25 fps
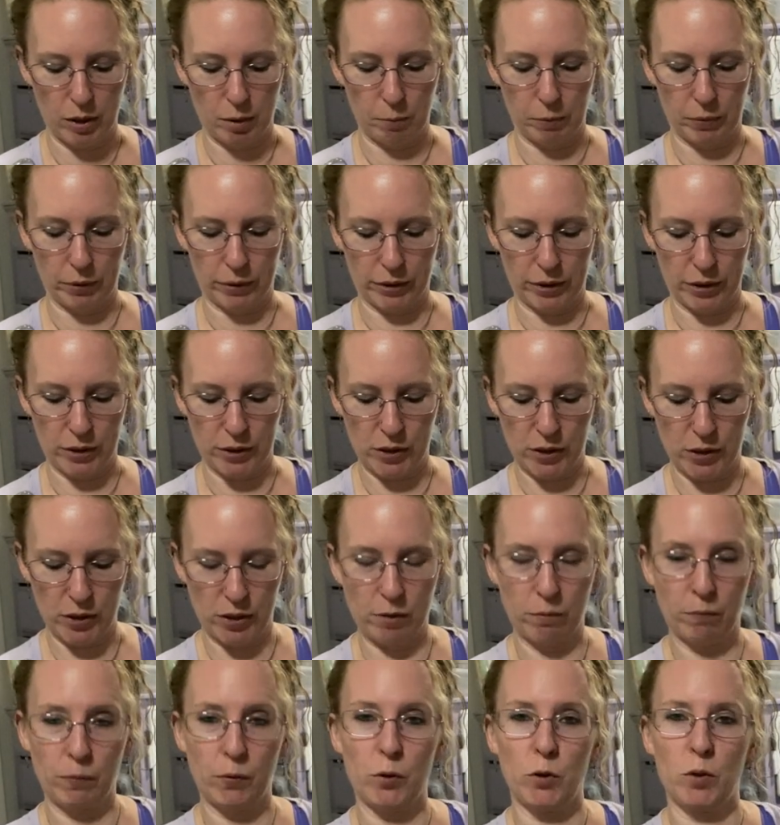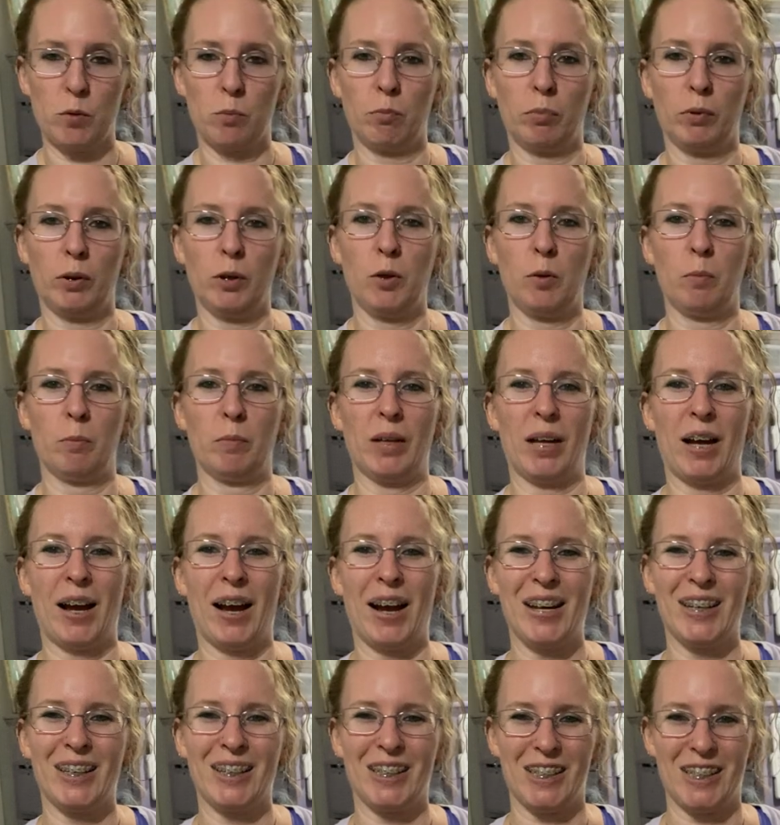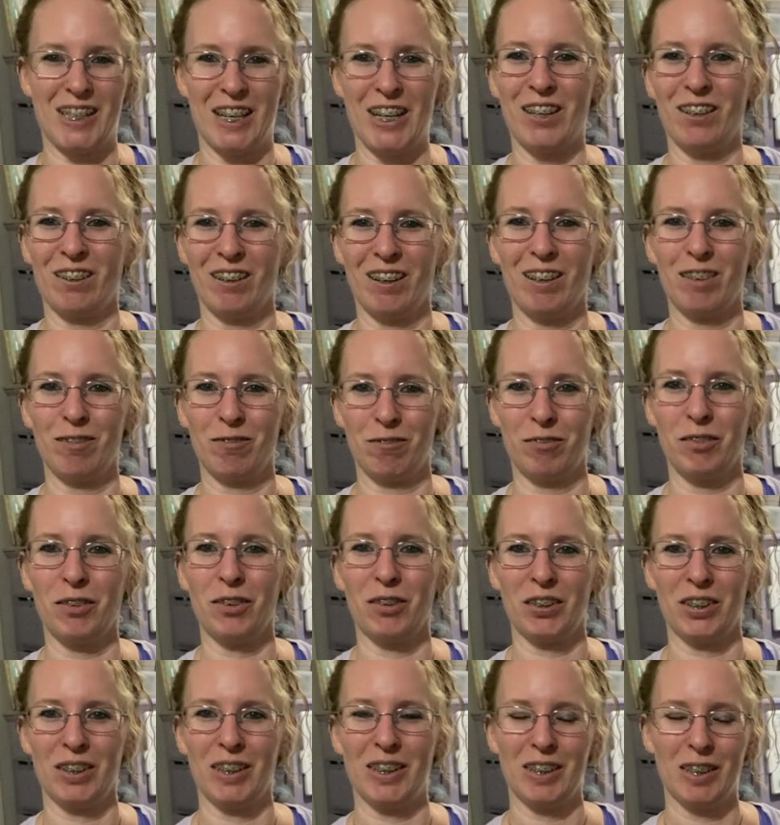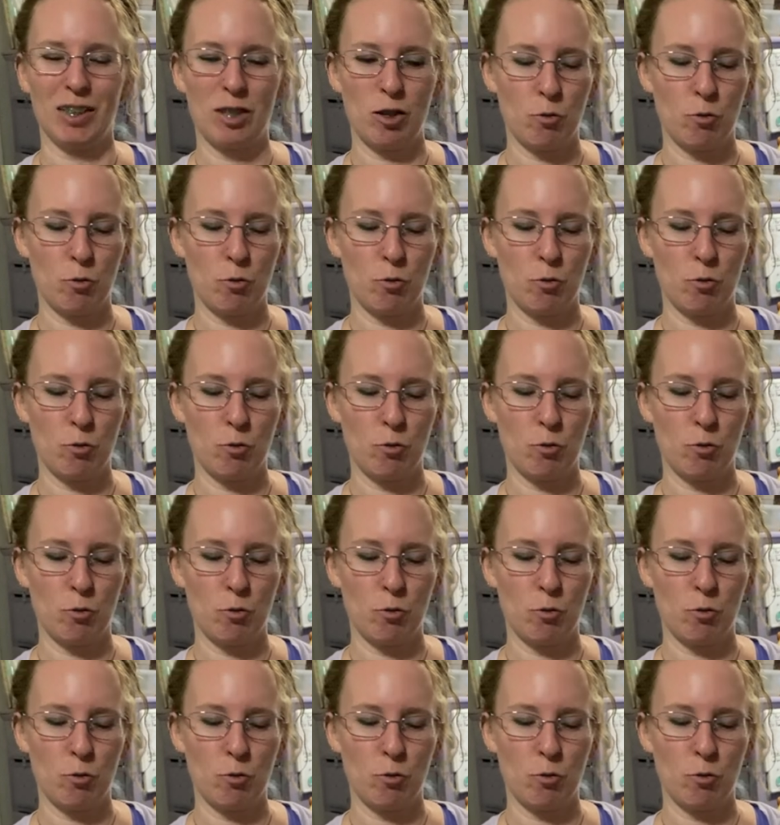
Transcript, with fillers: but this is the first bloom that I can take credit for